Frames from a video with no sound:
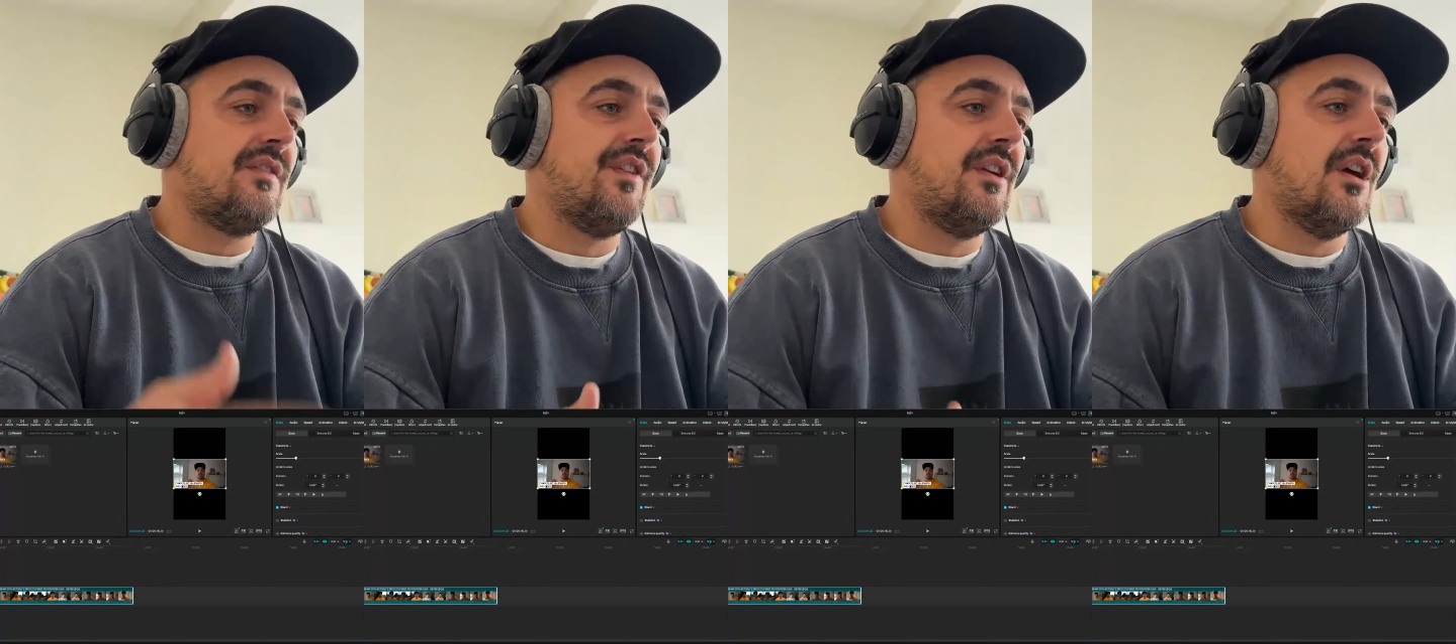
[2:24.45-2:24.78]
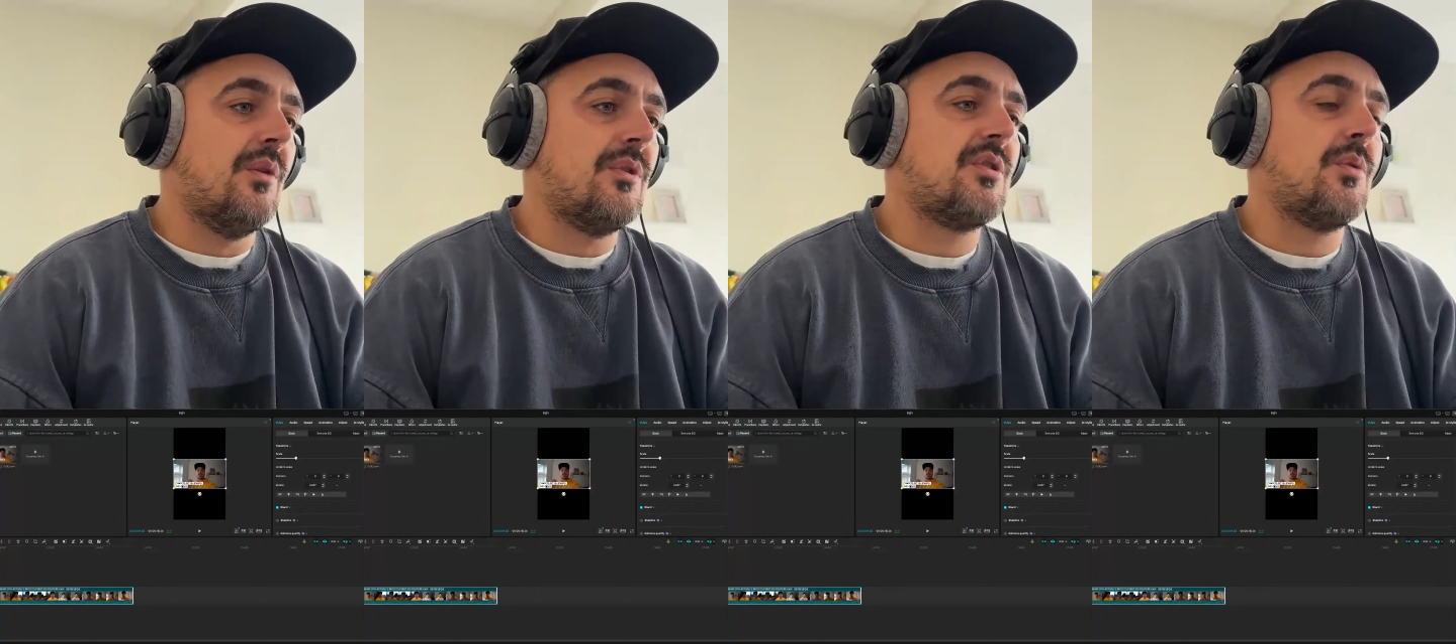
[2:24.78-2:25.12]
video,
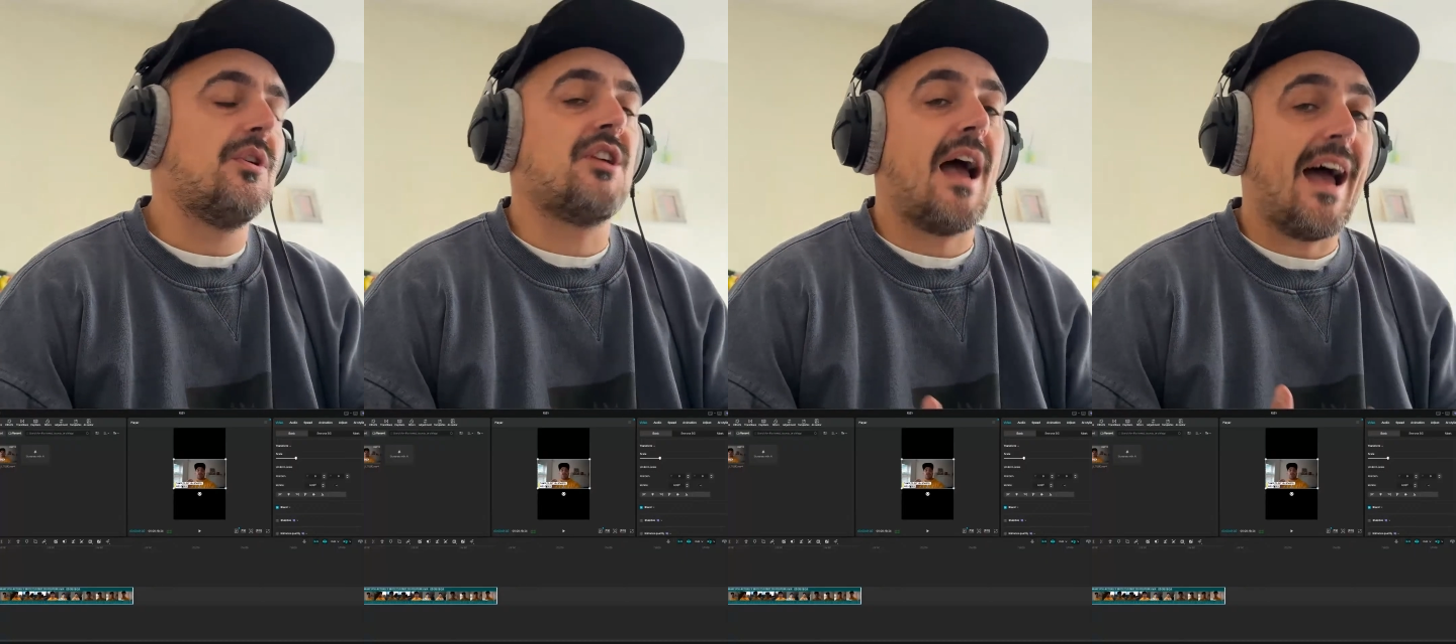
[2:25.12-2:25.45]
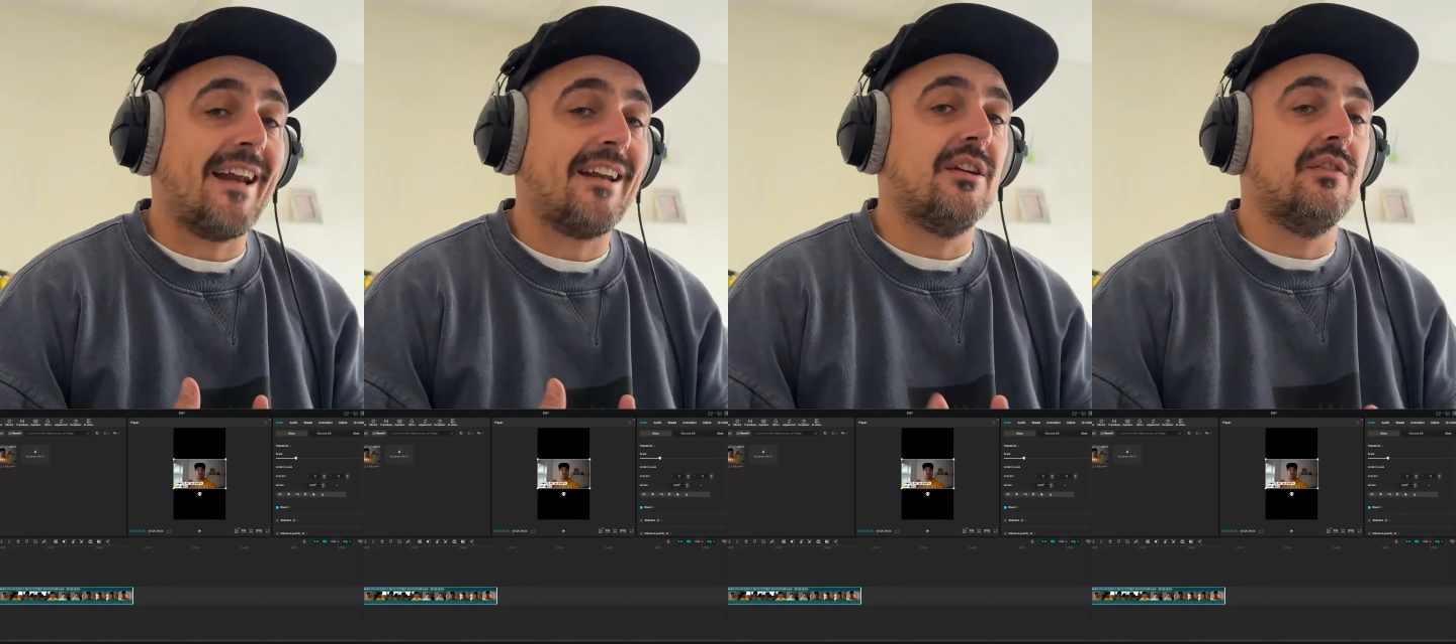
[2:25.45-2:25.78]
which I wish I
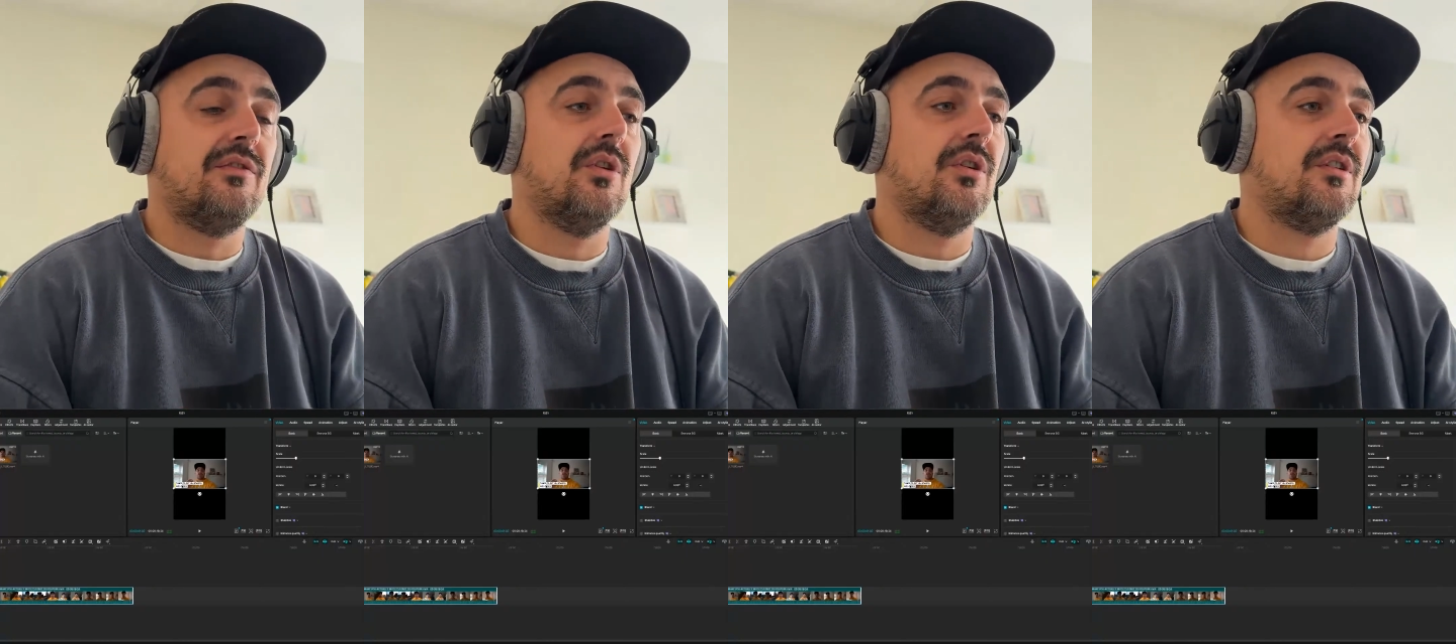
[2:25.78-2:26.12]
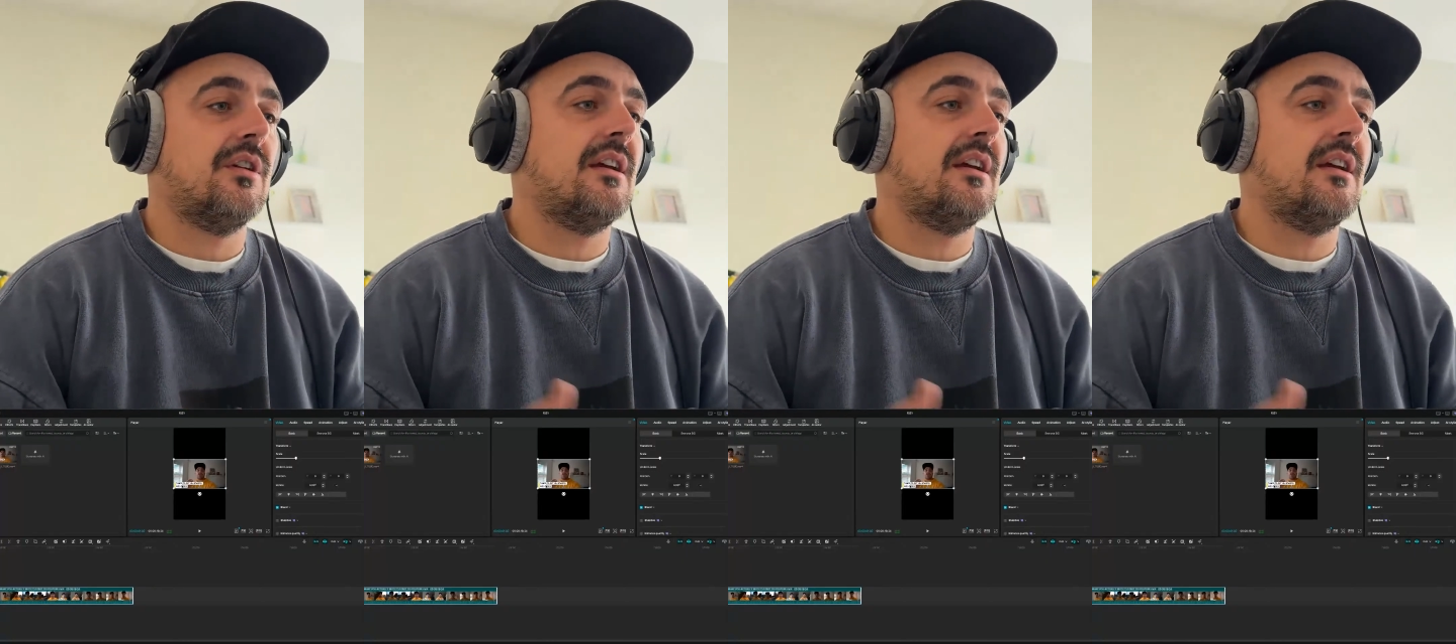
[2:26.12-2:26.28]
hadn't have done,